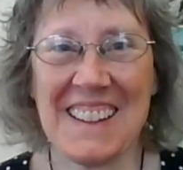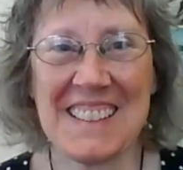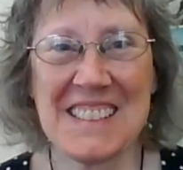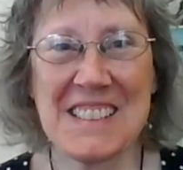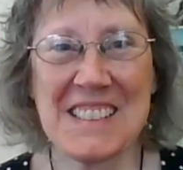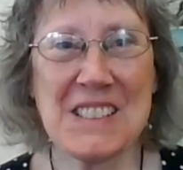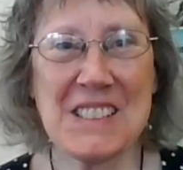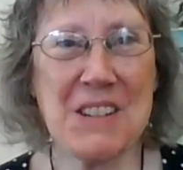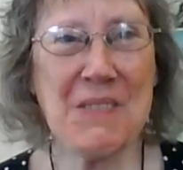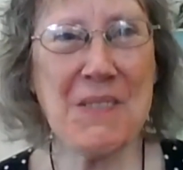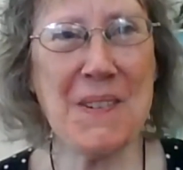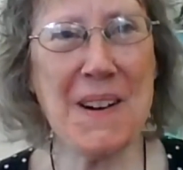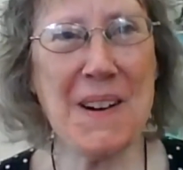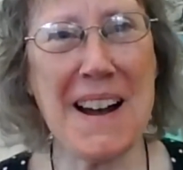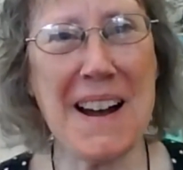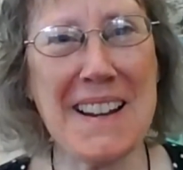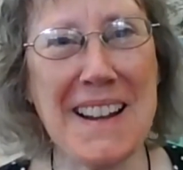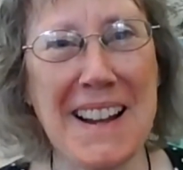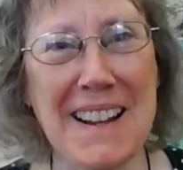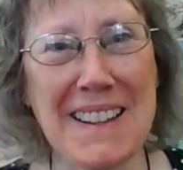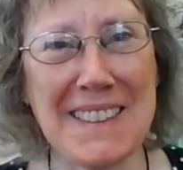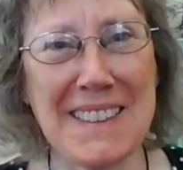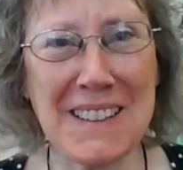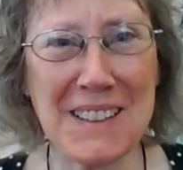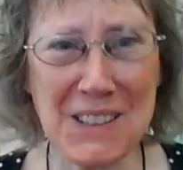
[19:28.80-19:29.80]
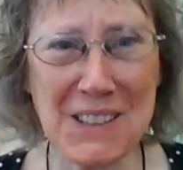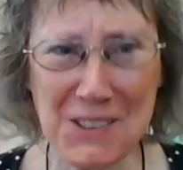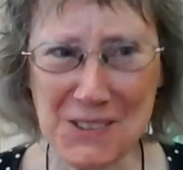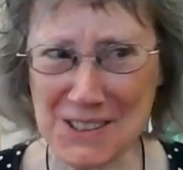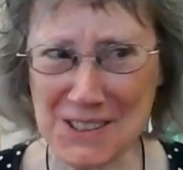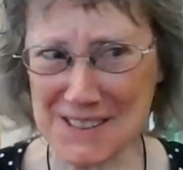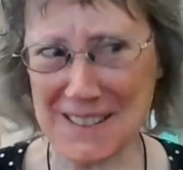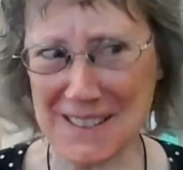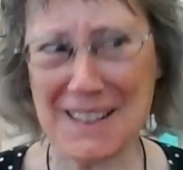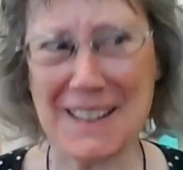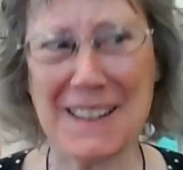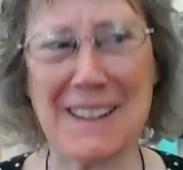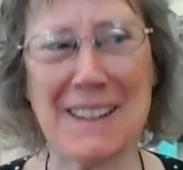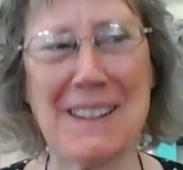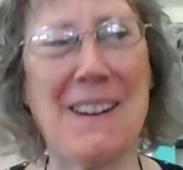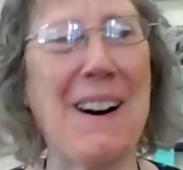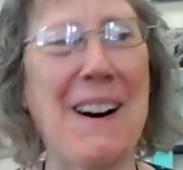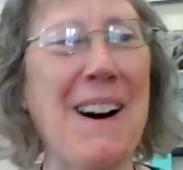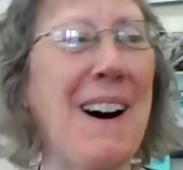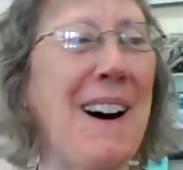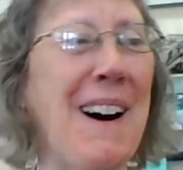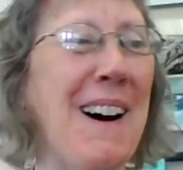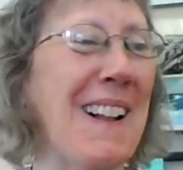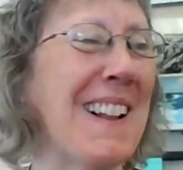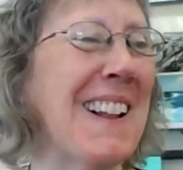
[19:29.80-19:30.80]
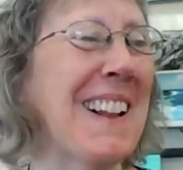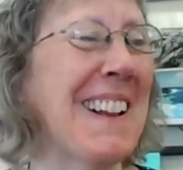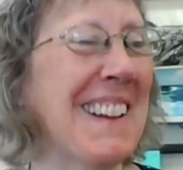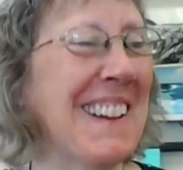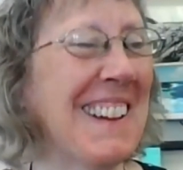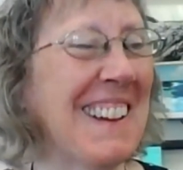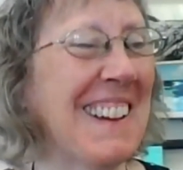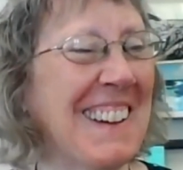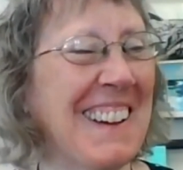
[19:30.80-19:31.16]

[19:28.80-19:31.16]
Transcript: Stefan, I think you said it all.